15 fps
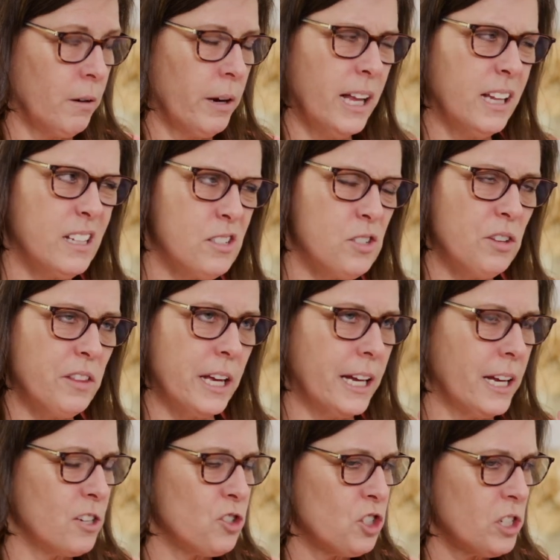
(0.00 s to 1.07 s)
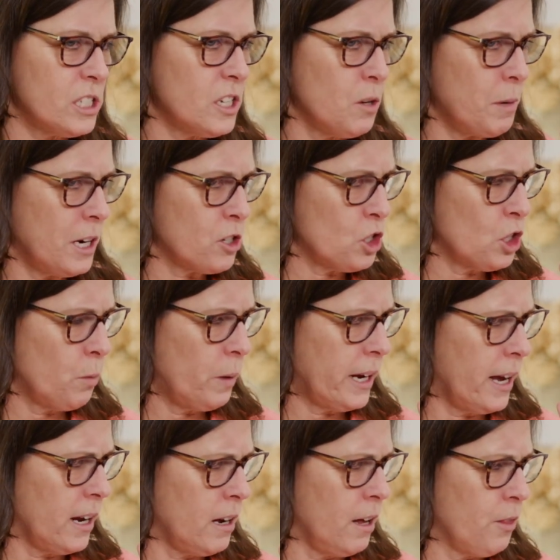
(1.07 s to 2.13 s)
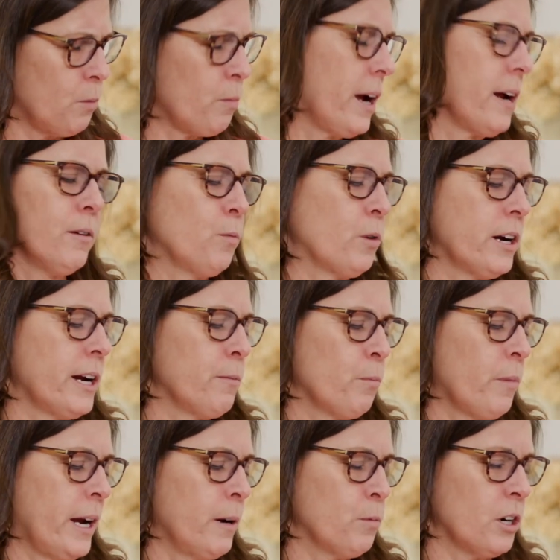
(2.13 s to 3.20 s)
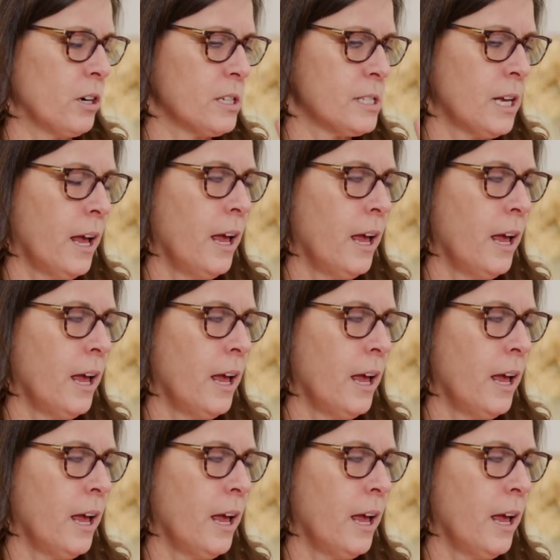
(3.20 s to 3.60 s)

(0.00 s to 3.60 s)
Okay, let's do that again, just to make sure we got all the right words.